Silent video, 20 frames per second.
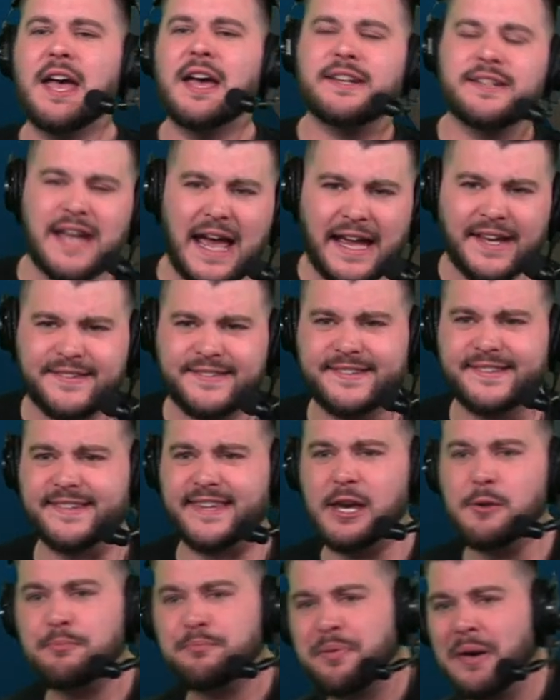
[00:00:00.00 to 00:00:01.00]
Nice
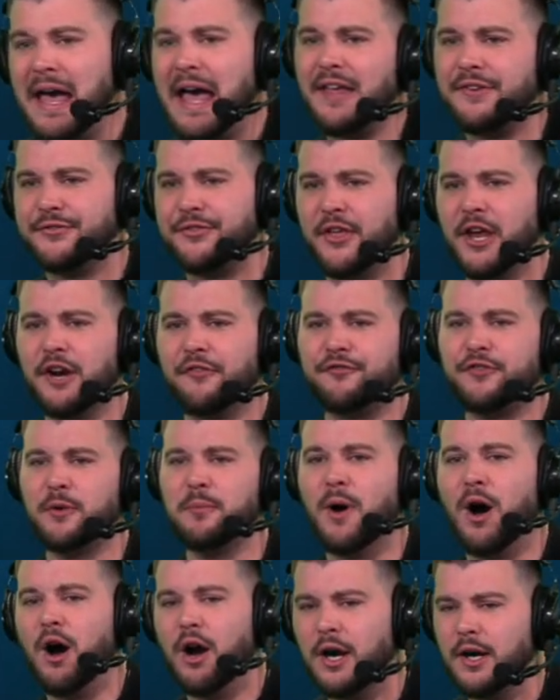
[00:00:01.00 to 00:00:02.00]
skip pass there from
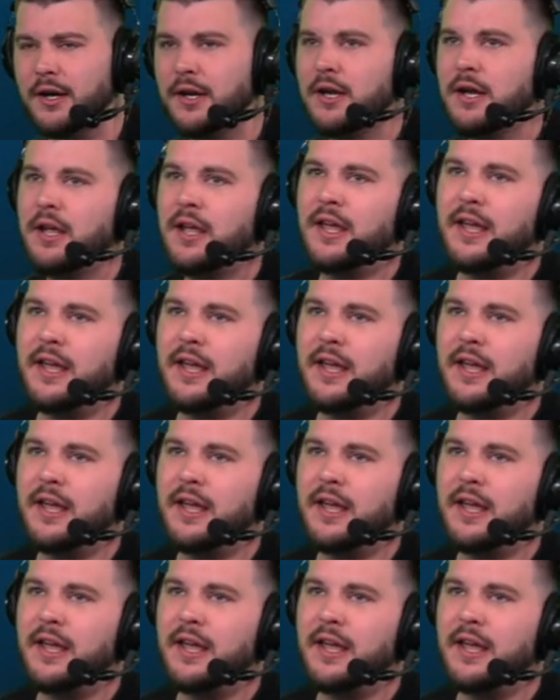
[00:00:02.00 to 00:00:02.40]
Hart.